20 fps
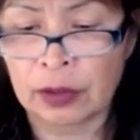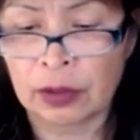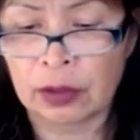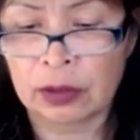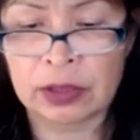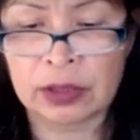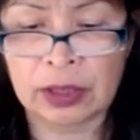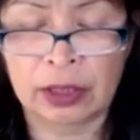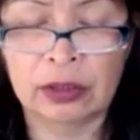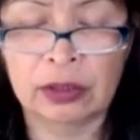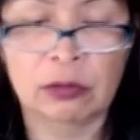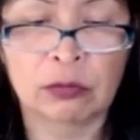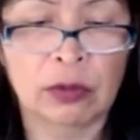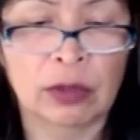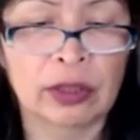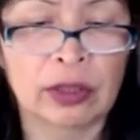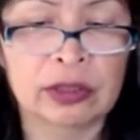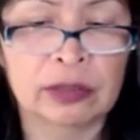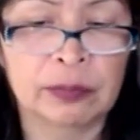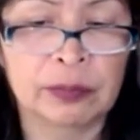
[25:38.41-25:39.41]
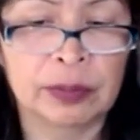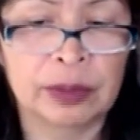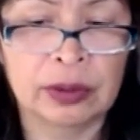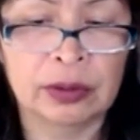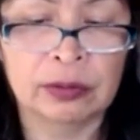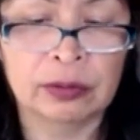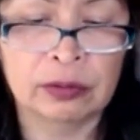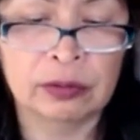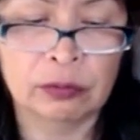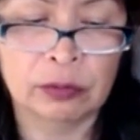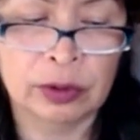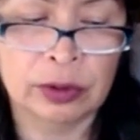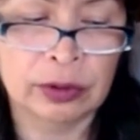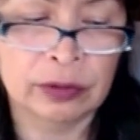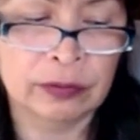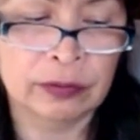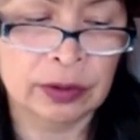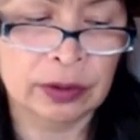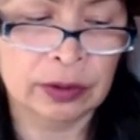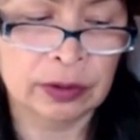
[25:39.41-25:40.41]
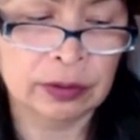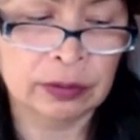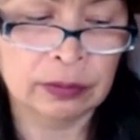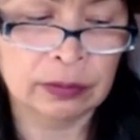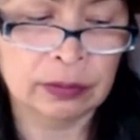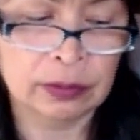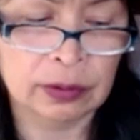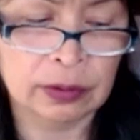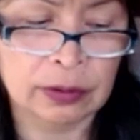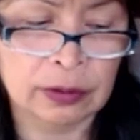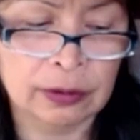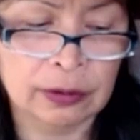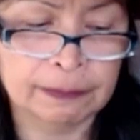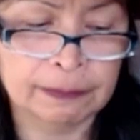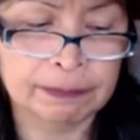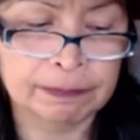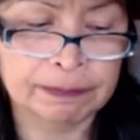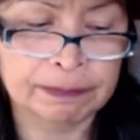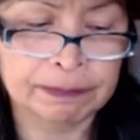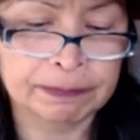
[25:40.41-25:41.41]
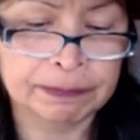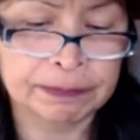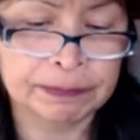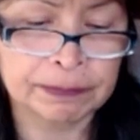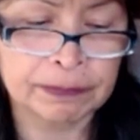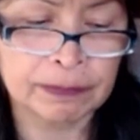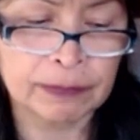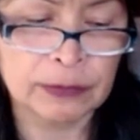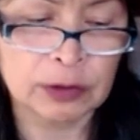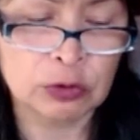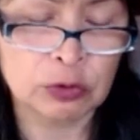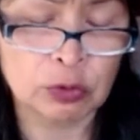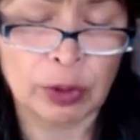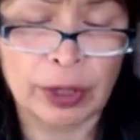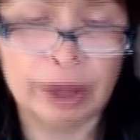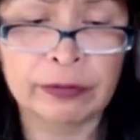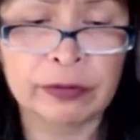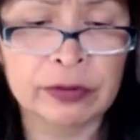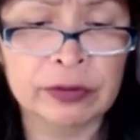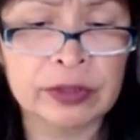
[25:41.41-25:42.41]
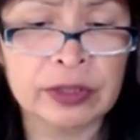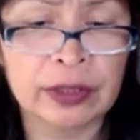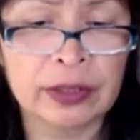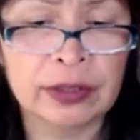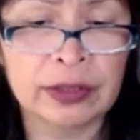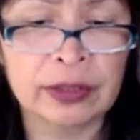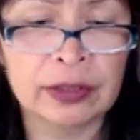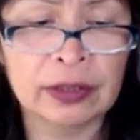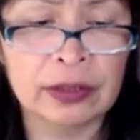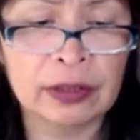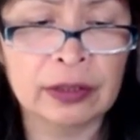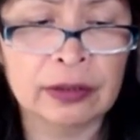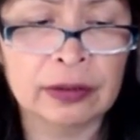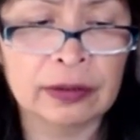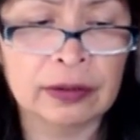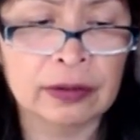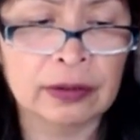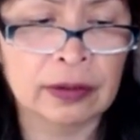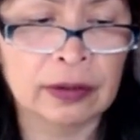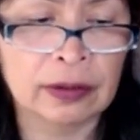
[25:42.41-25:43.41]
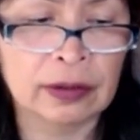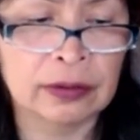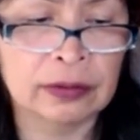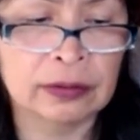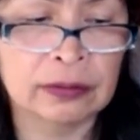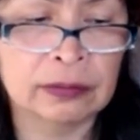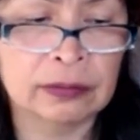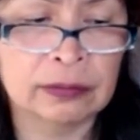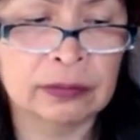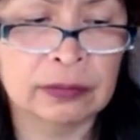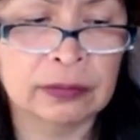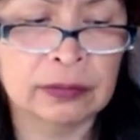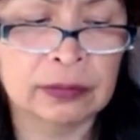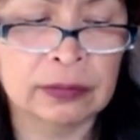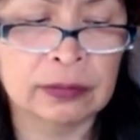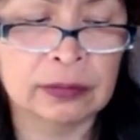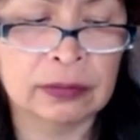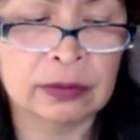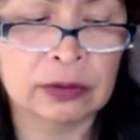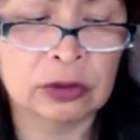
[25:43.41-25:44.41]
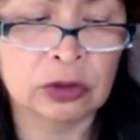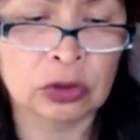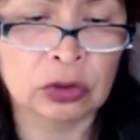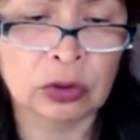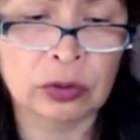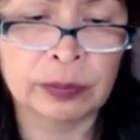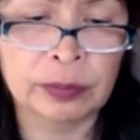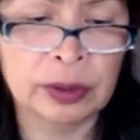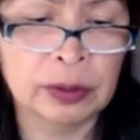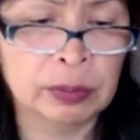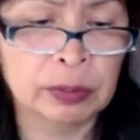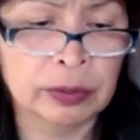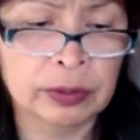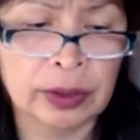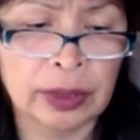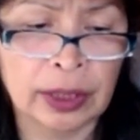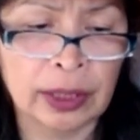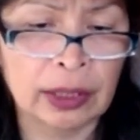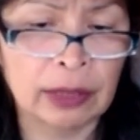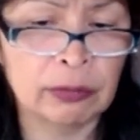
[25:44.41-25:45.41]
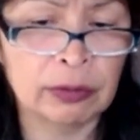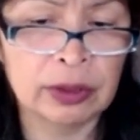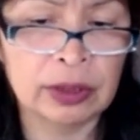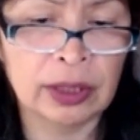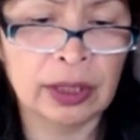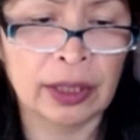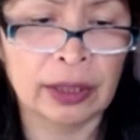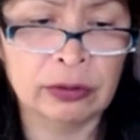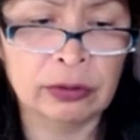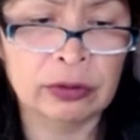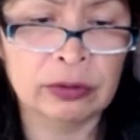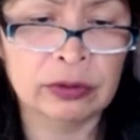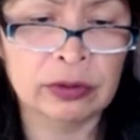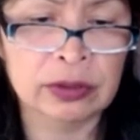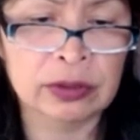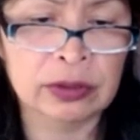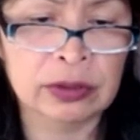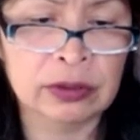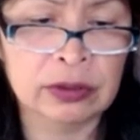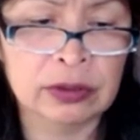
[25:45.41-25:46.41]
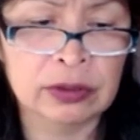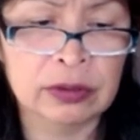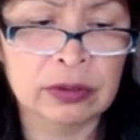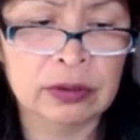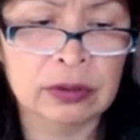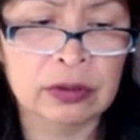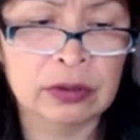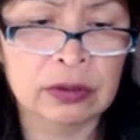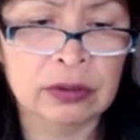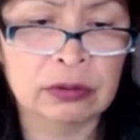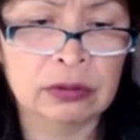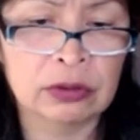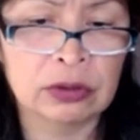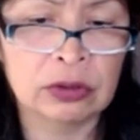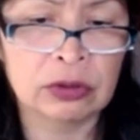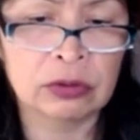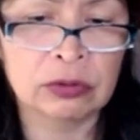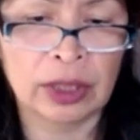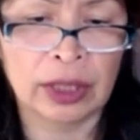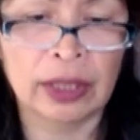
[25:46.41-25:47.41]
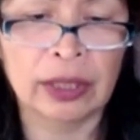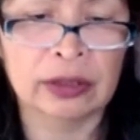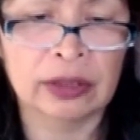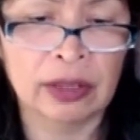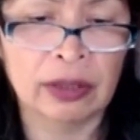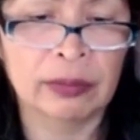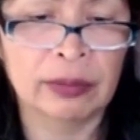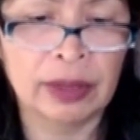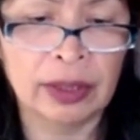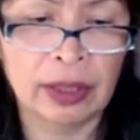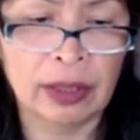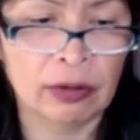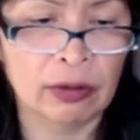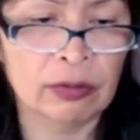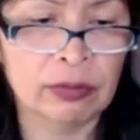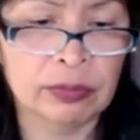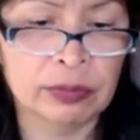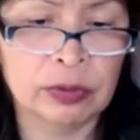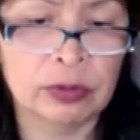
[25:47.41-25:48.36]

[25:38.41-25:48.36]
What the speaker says: Standing Rock being one of the drivers, I think, to show people that hey, we can do this. You can come and help.